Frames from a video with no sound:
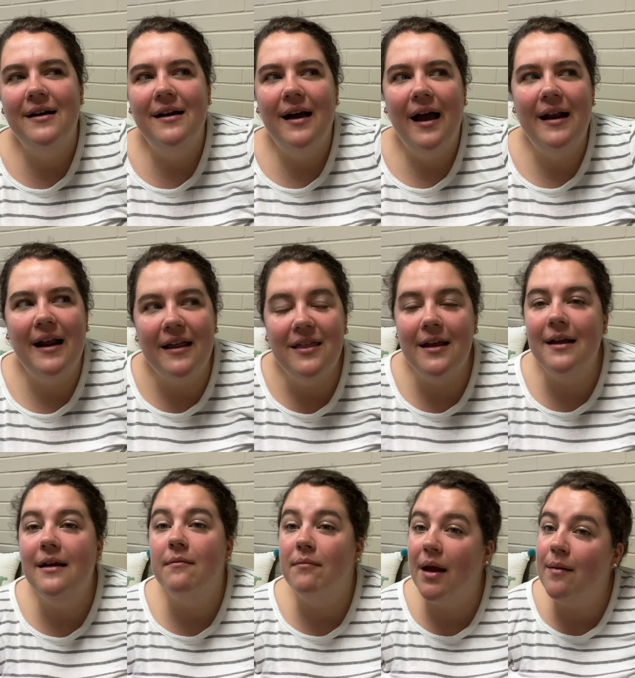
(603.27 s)
And I
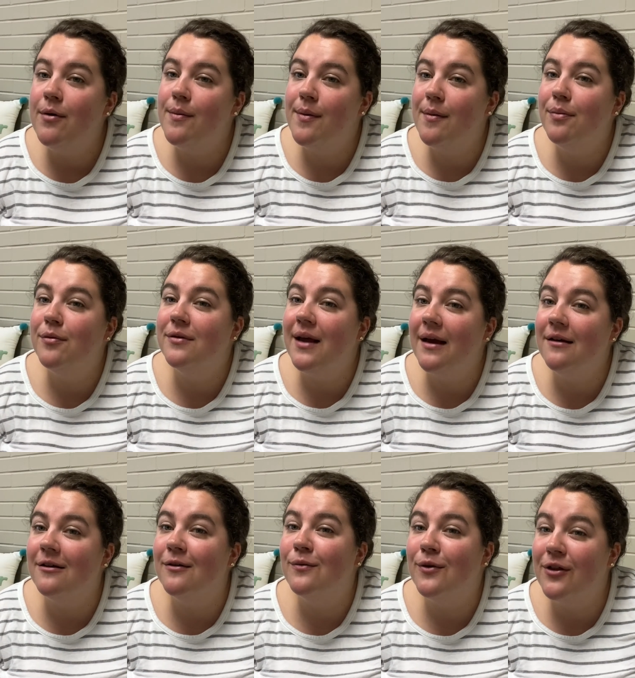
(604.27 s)
think maybe people
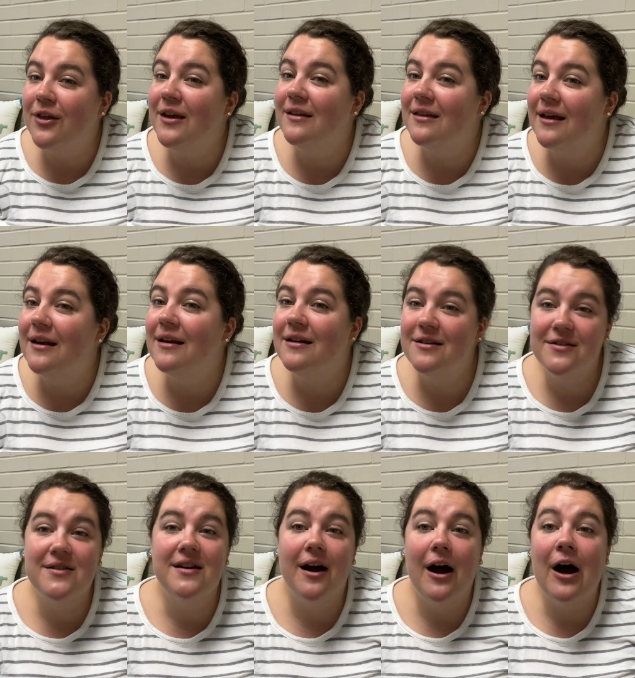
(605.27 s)
later will think that it is
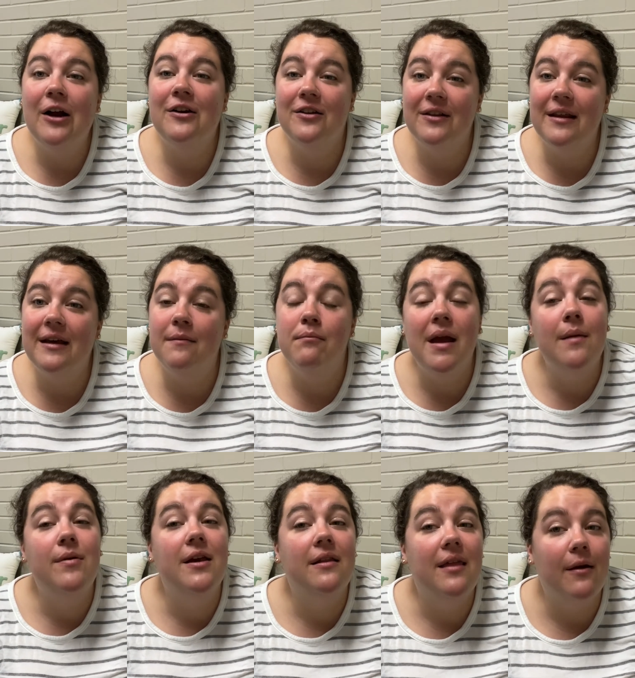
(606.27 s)
an odd thing.
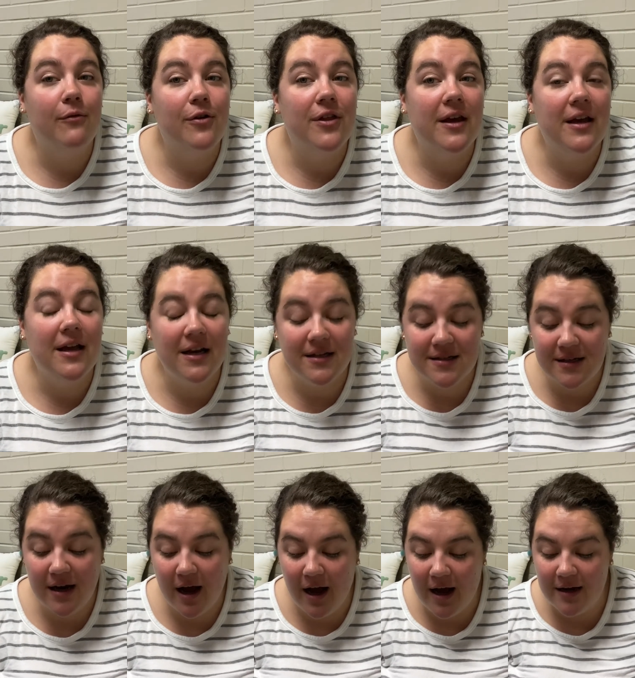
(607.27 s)
Maybe they will think it is an
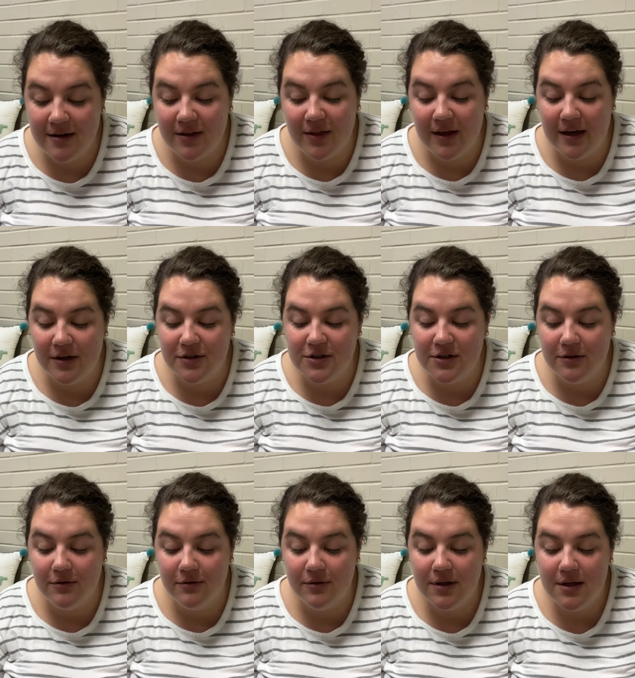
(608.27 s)
odd thing
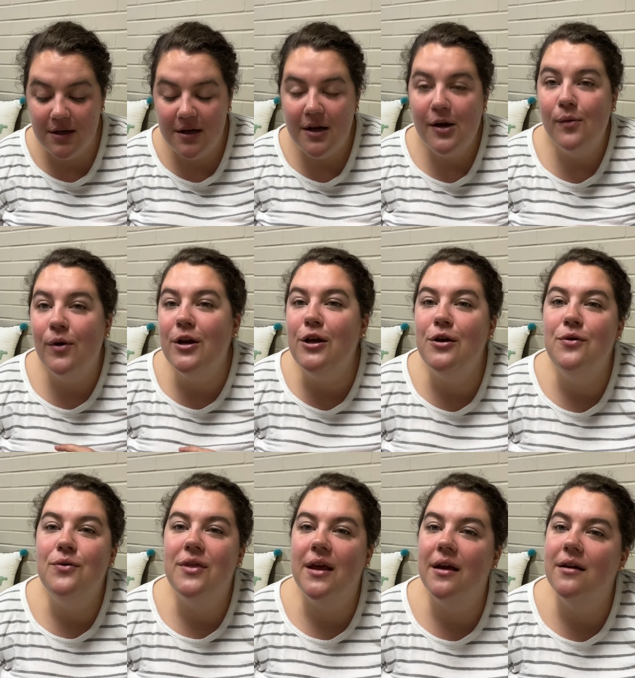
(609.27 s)
too. What do you
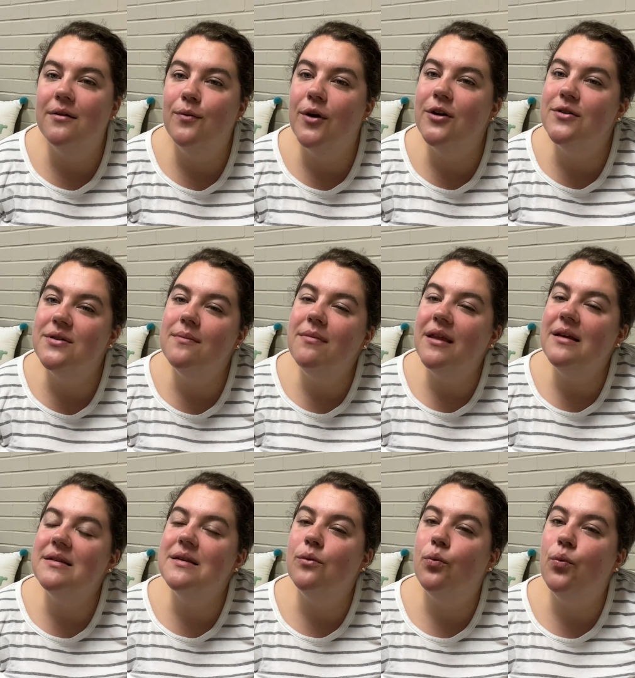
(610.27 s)
think? What are some
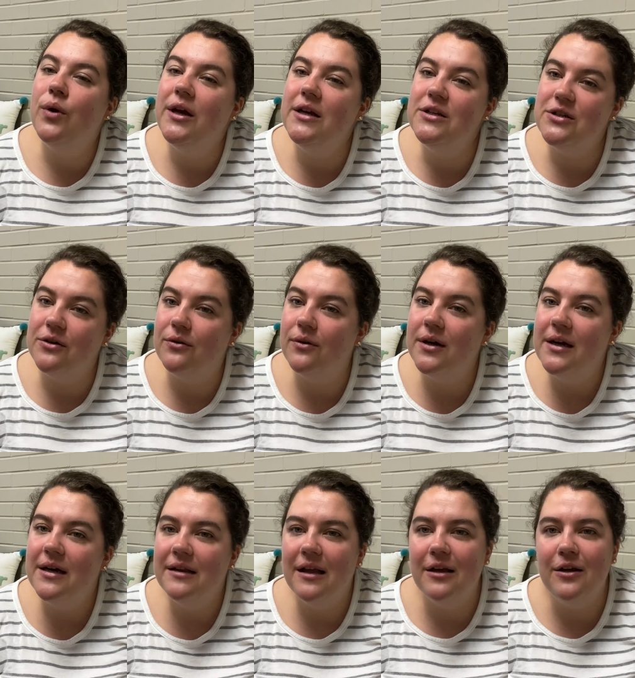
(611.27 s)
things that we do
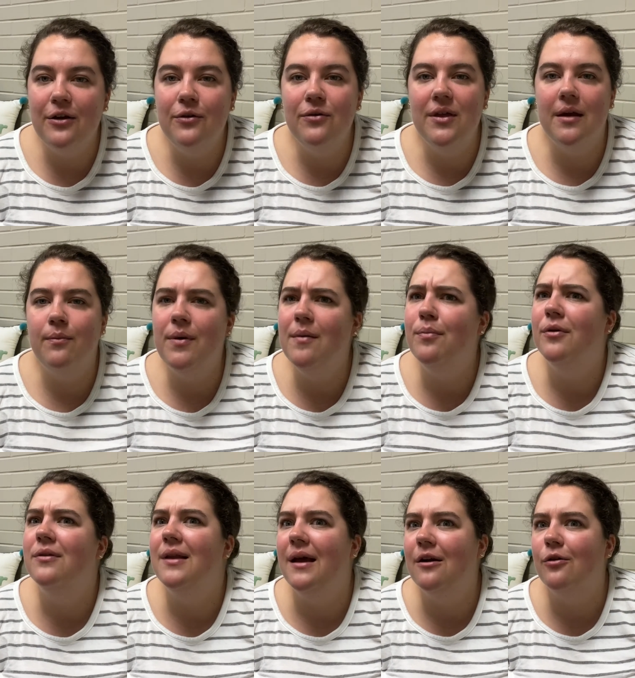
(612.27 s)
that you think people
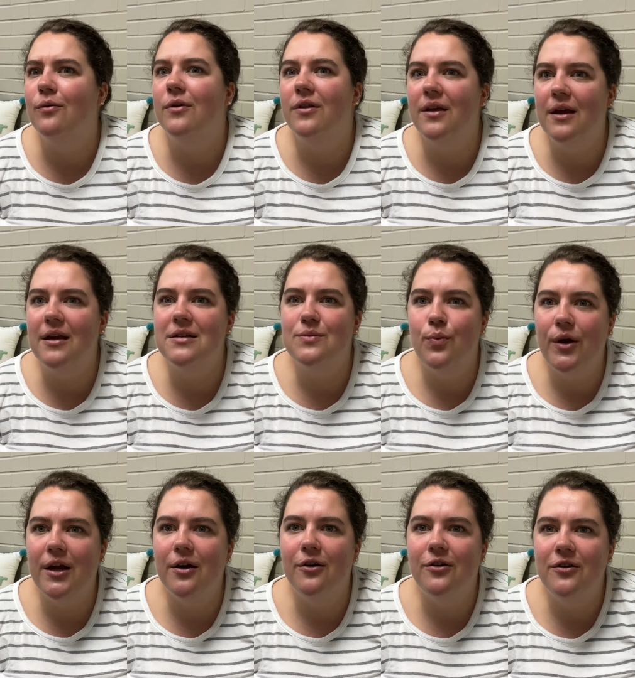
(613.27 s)
later will think is
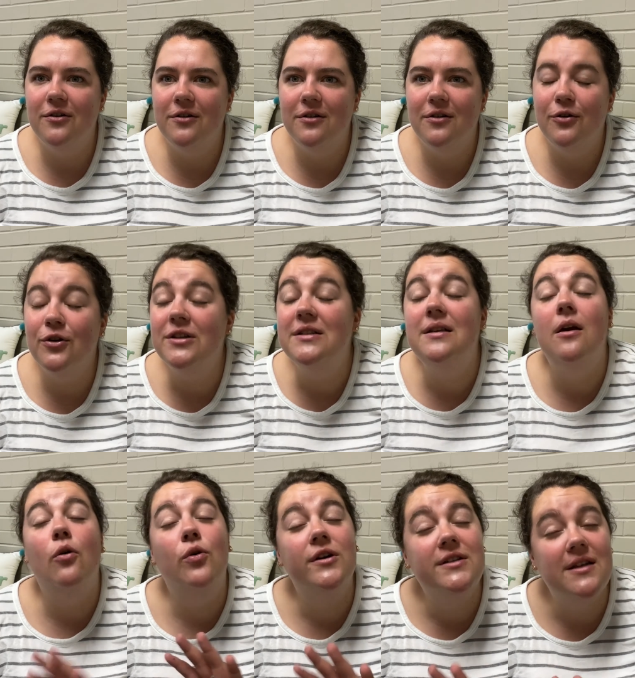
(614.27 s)
weird
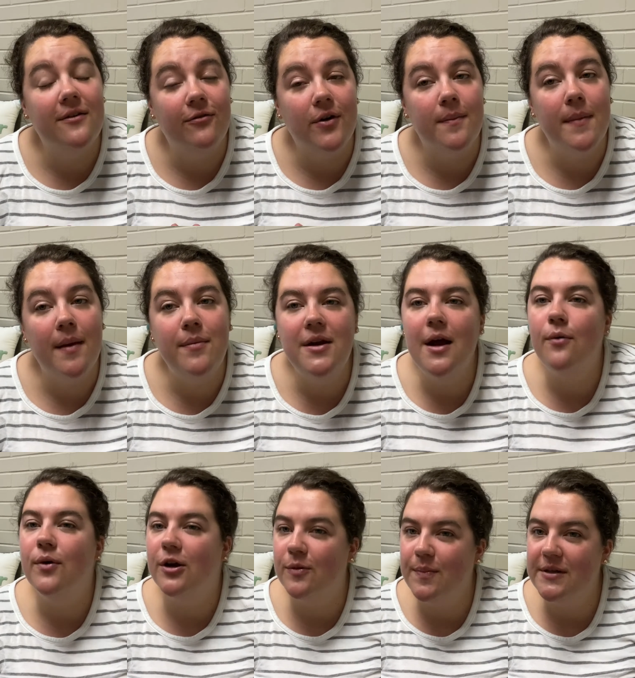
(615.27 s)
or different? Maybe not
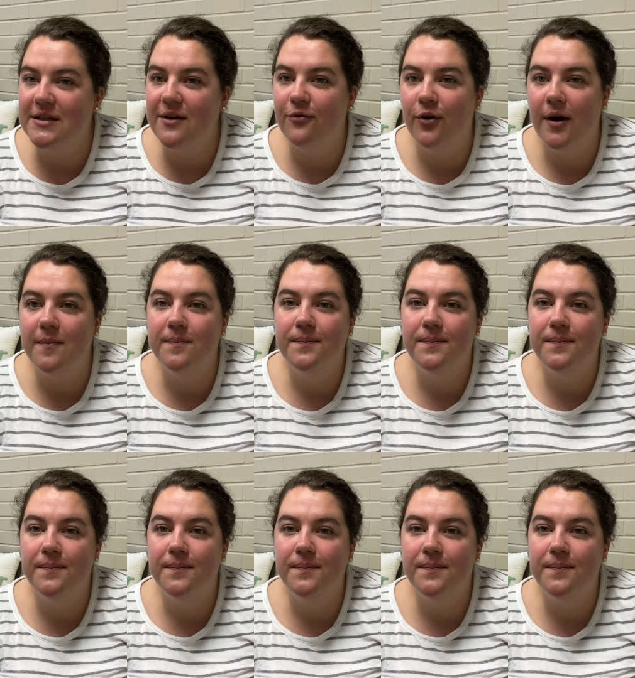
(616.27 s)
weird, but different.